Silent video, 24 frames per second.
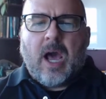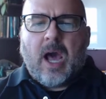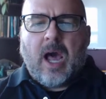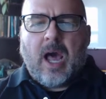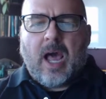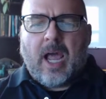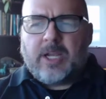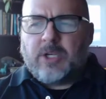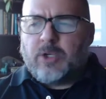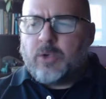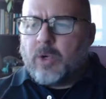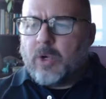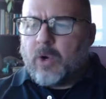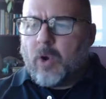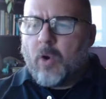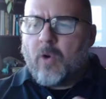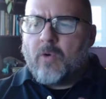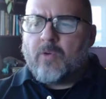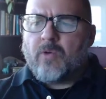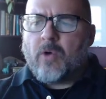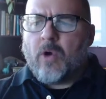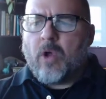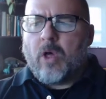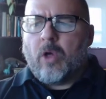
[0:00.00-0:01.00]
I do an
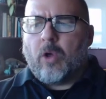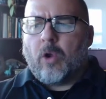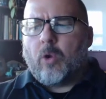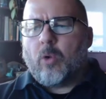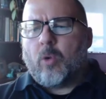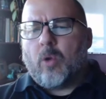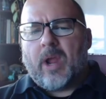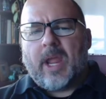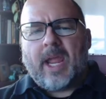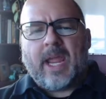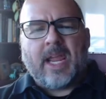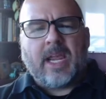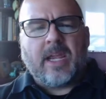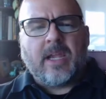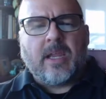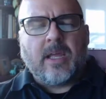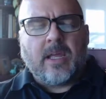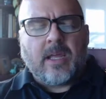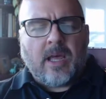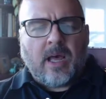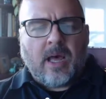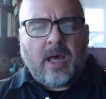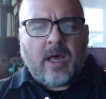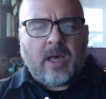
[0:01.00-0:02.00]
overall
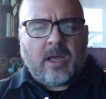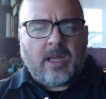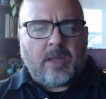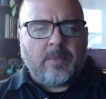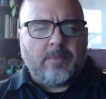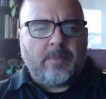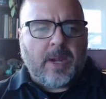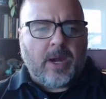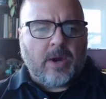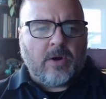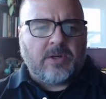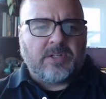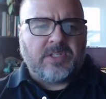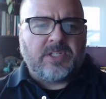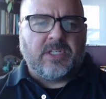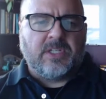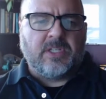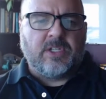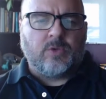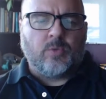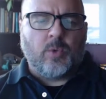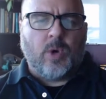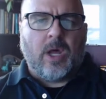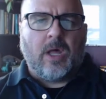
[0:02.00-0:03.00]
grade comparison
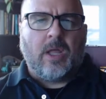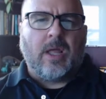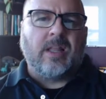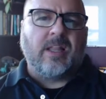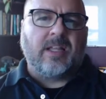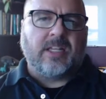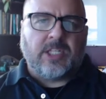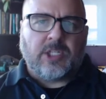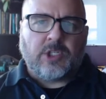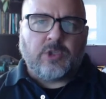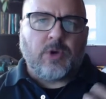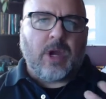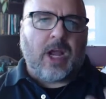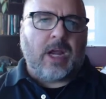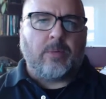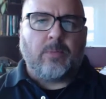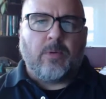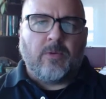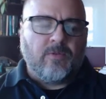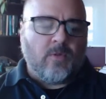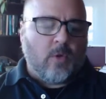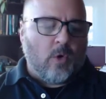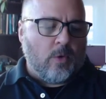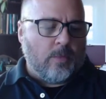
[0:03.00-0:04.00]
as well. I like to track
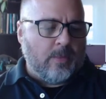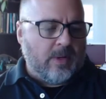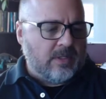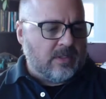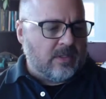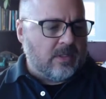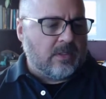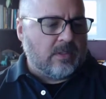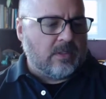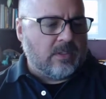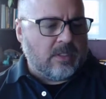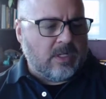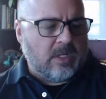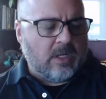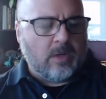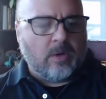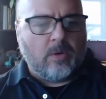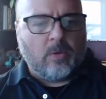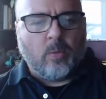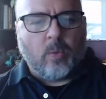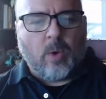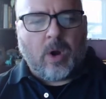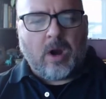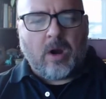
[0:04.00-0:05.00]
performance and see
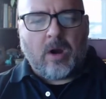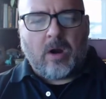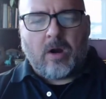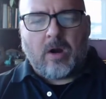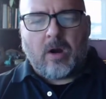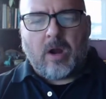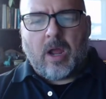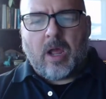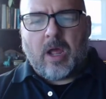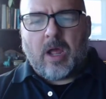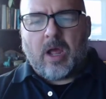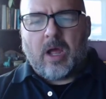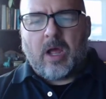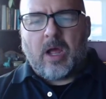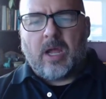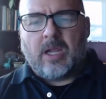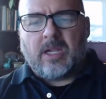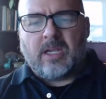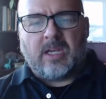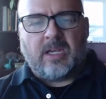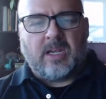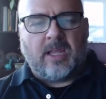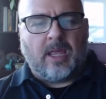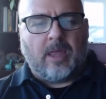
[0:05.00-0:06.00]
where I
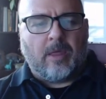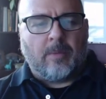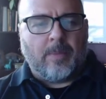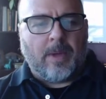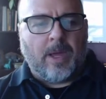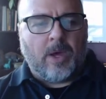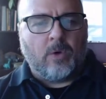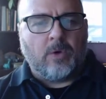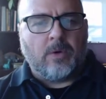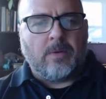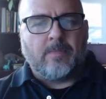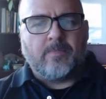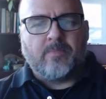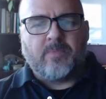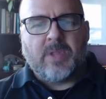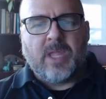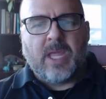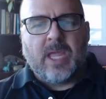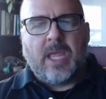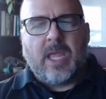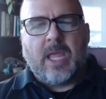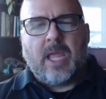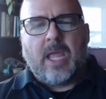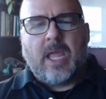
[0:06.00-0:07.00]
need to help out.
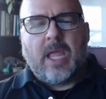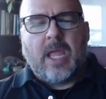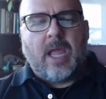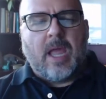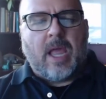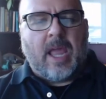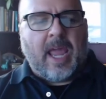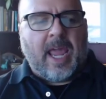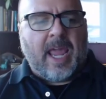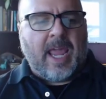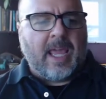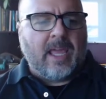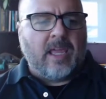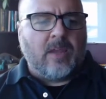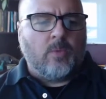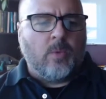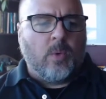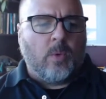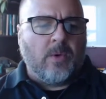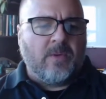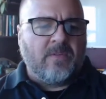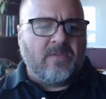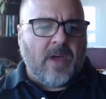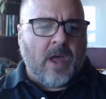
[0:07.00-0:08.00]
And
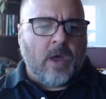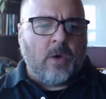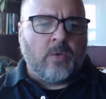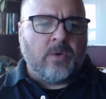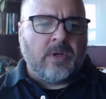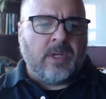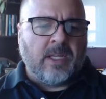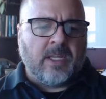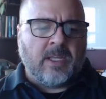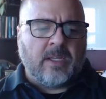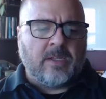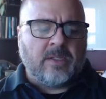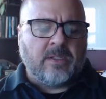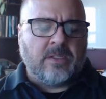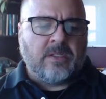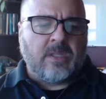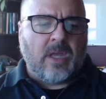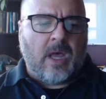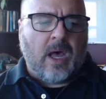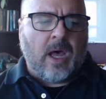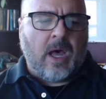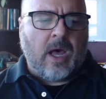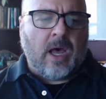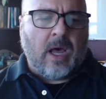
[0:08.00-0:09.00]
what we found
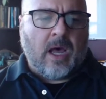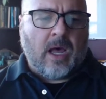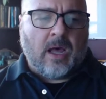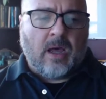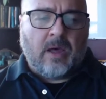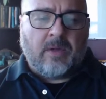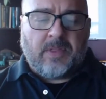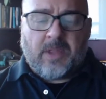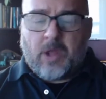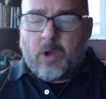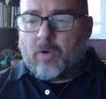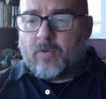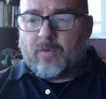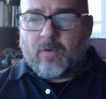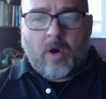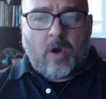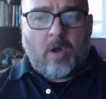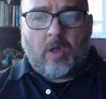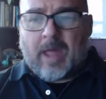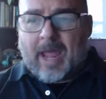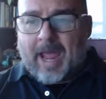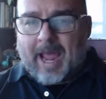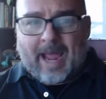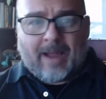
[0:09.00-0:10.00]
is the
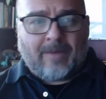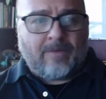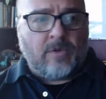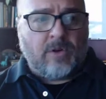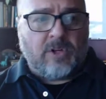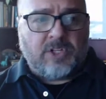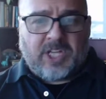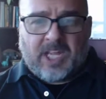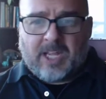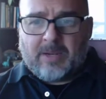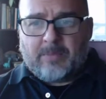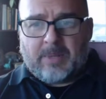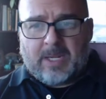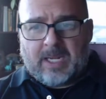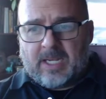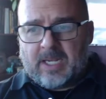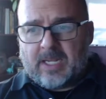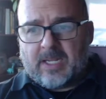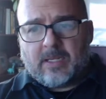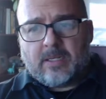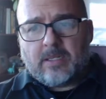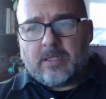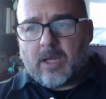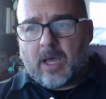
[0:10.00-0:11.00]
overall average and
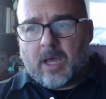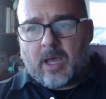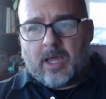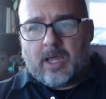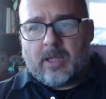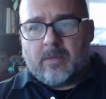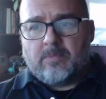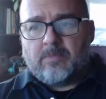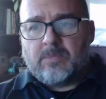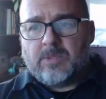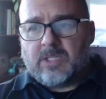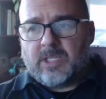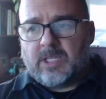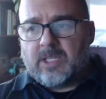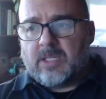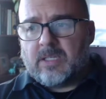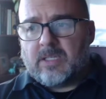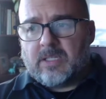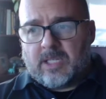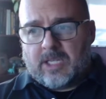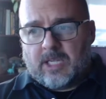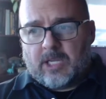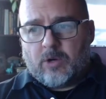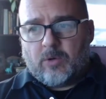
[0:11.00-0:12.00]
median time
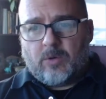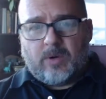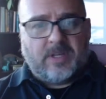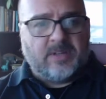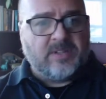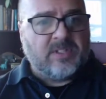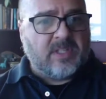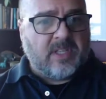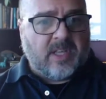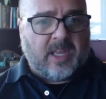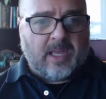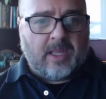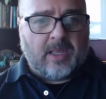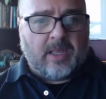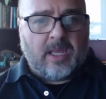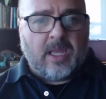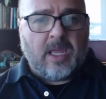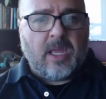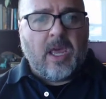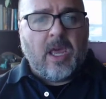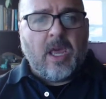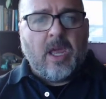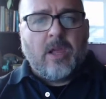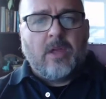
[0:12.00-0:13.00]
did decrease
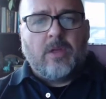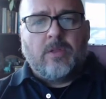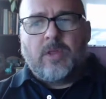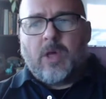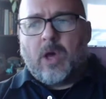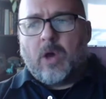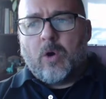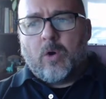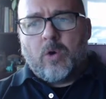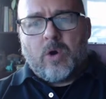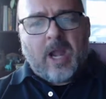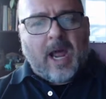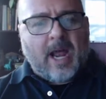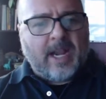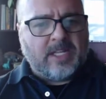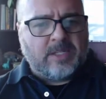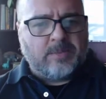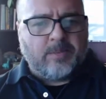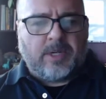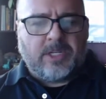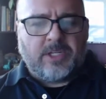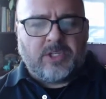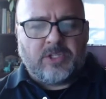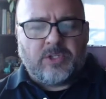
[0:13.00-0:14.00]
slightly, though not
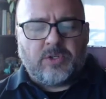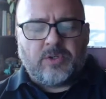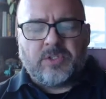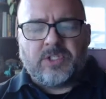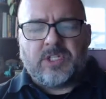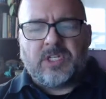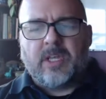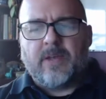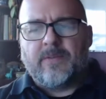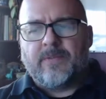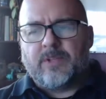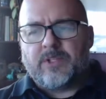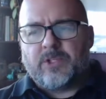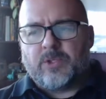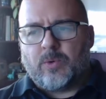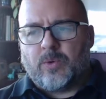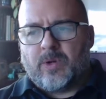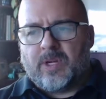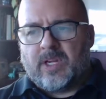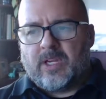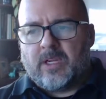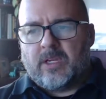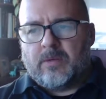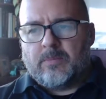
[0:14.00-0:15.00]
as much as you see on the
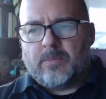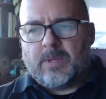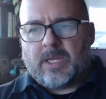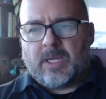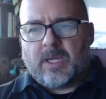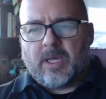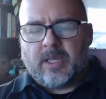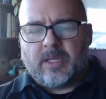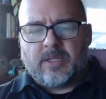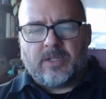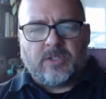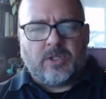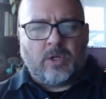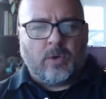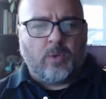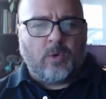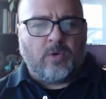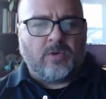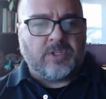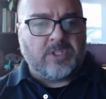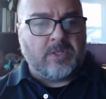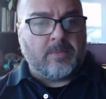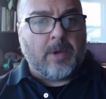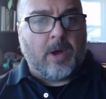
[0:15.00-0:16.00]
screen because there
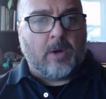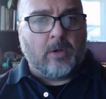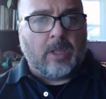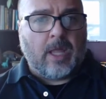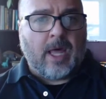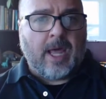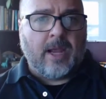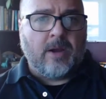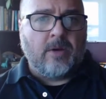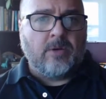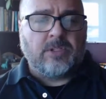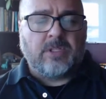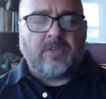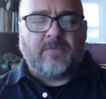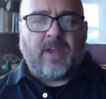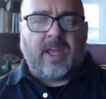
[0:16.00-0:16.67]
were some outliers.